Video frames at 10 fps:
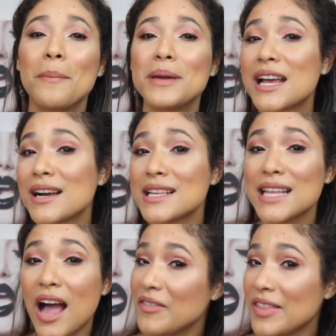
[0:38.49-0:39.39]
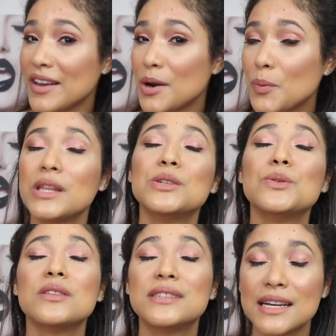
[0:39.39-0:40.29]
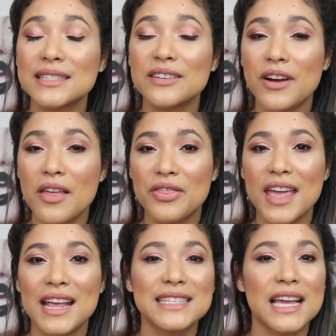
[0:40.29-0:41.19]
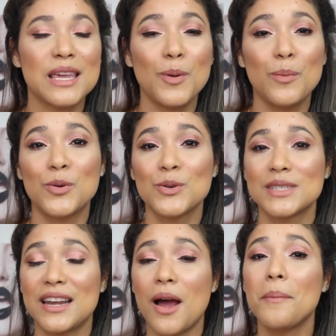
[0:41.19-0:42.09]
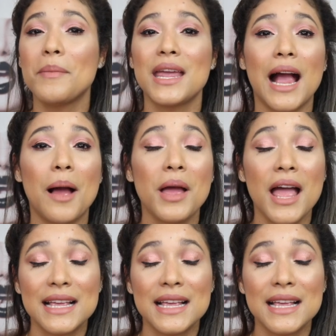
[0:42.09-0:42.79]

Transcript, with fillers: because over there we do tons of fun things. I keep you posted on makeup